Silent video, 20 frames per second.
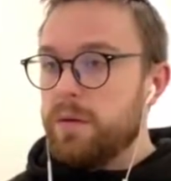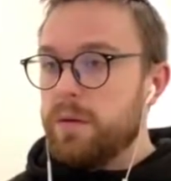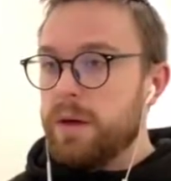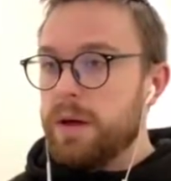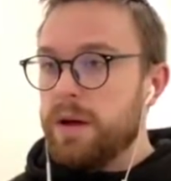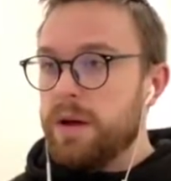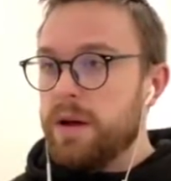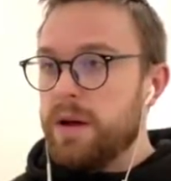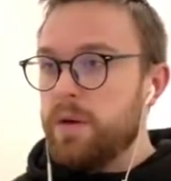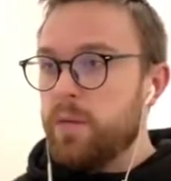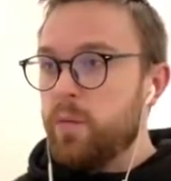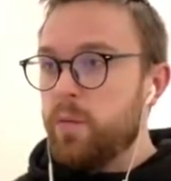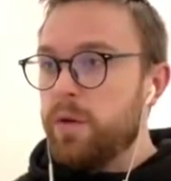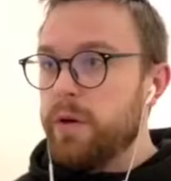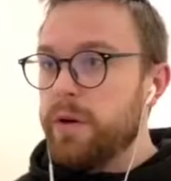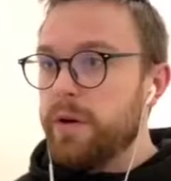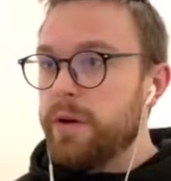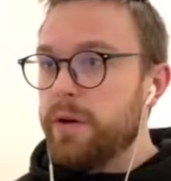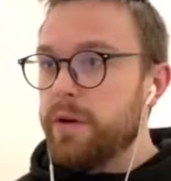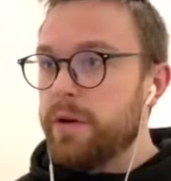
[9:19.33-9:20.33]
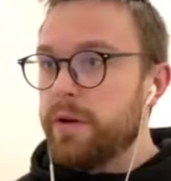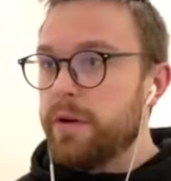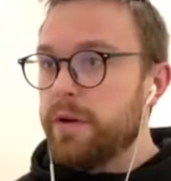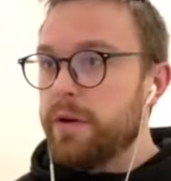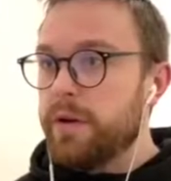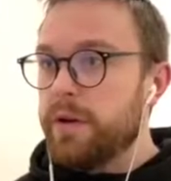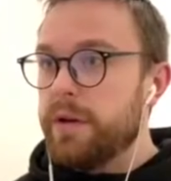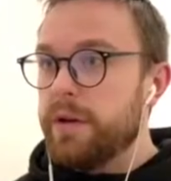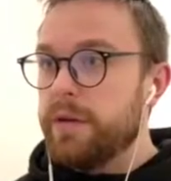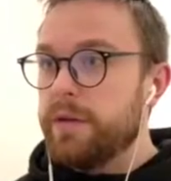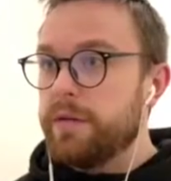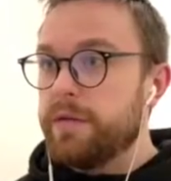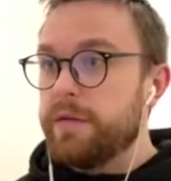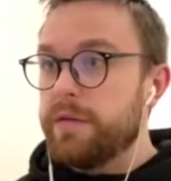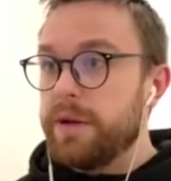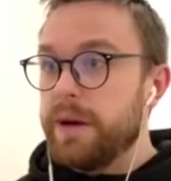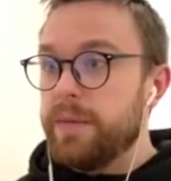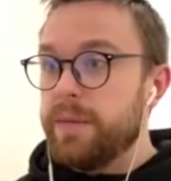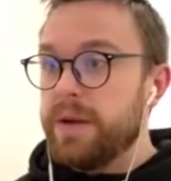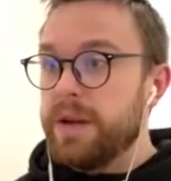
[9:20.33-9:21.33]
I wonder if...
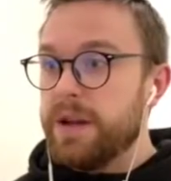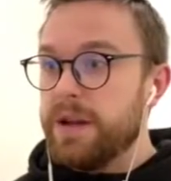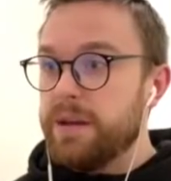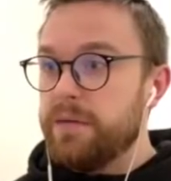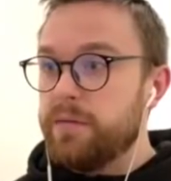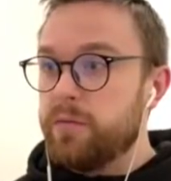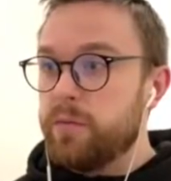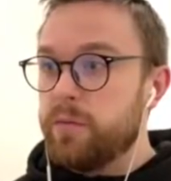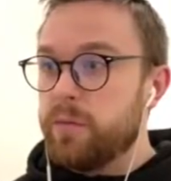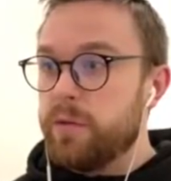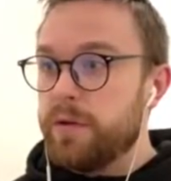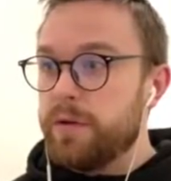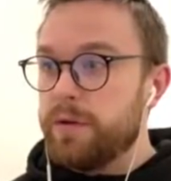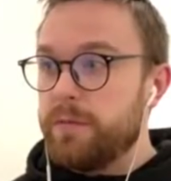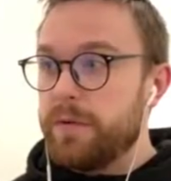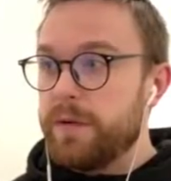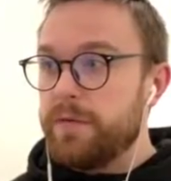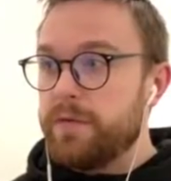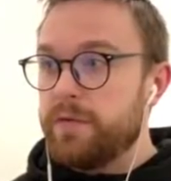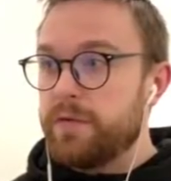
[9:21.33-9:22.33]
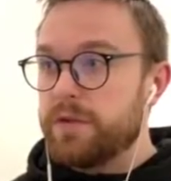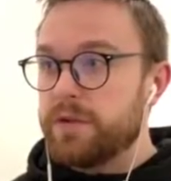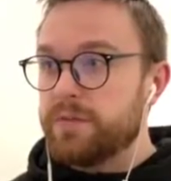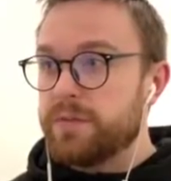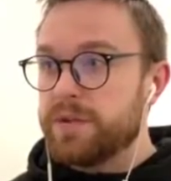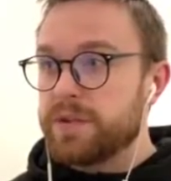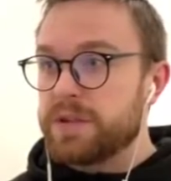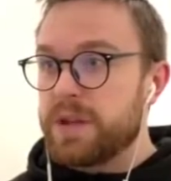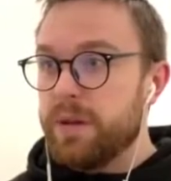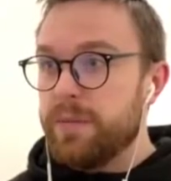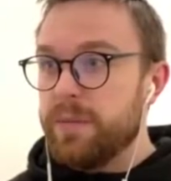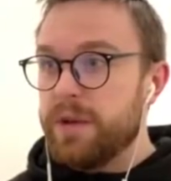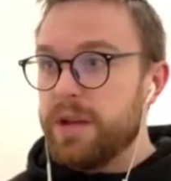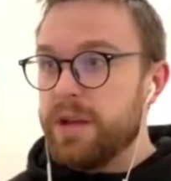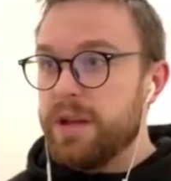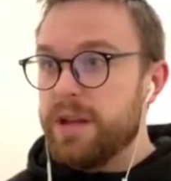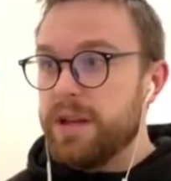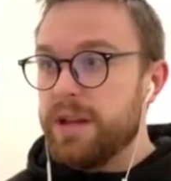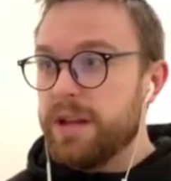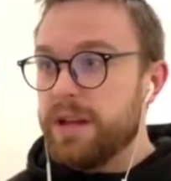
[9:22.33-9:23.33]
I mean, I have more reinforcements coming
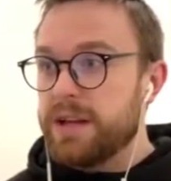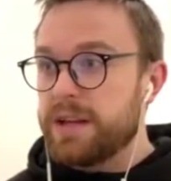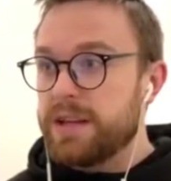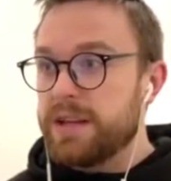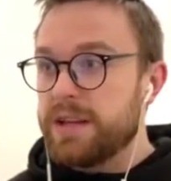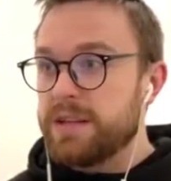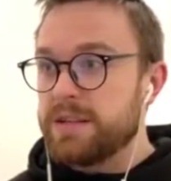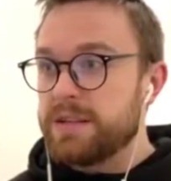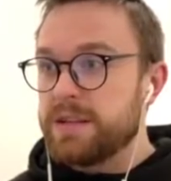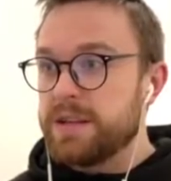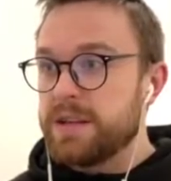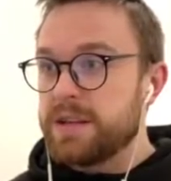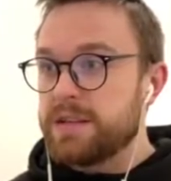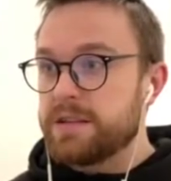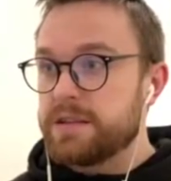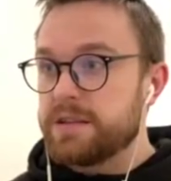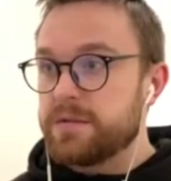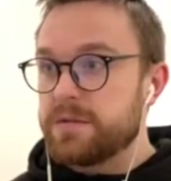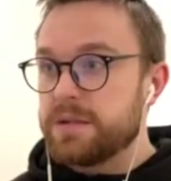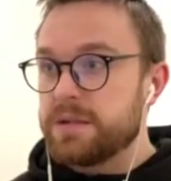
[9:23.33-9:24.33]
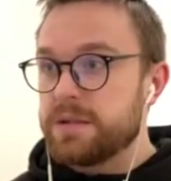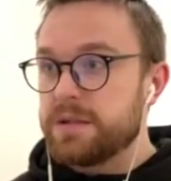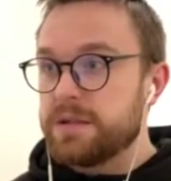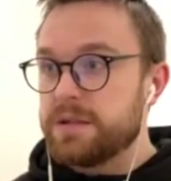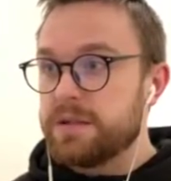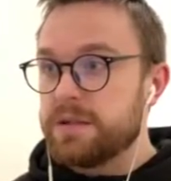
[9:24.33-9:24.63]
in like 10 seconds as well.